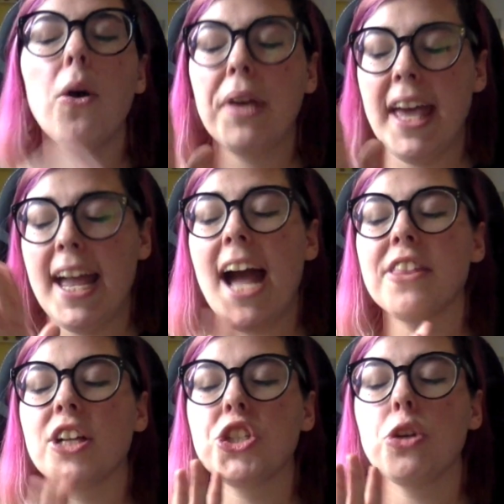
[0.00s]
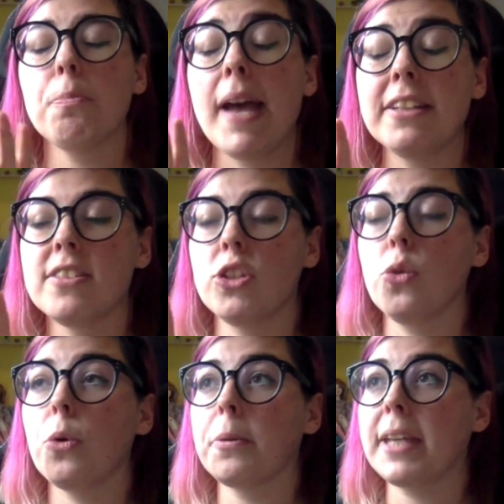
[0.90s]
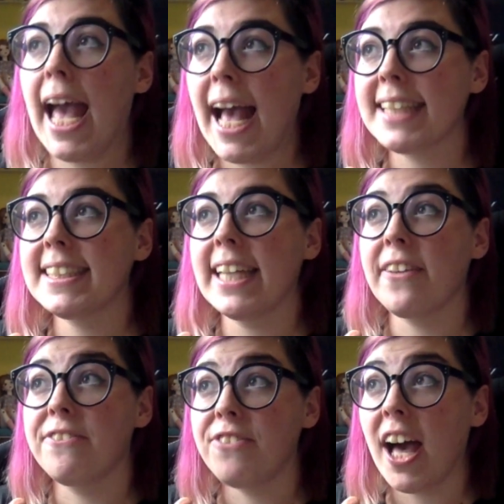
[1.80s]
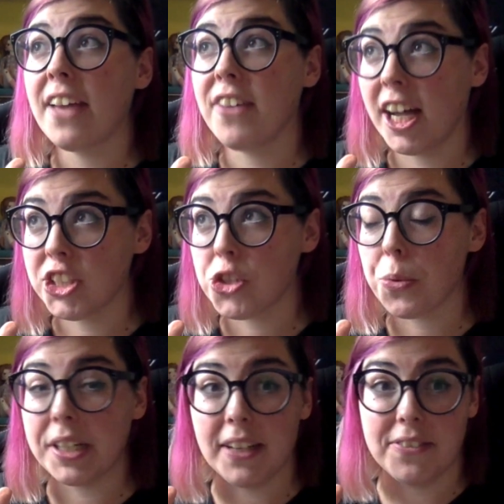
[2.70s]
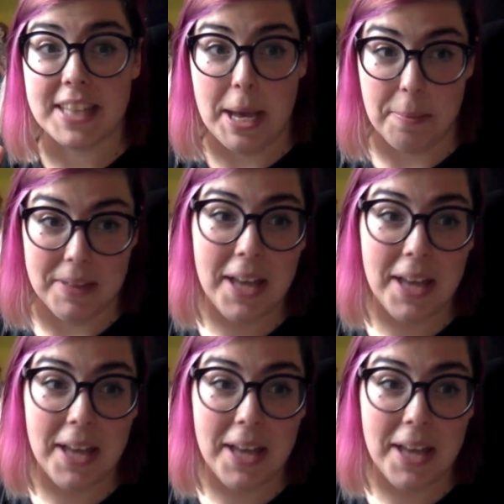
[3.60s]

Okay. Eventually. I thought you meant you were casting 500 of them.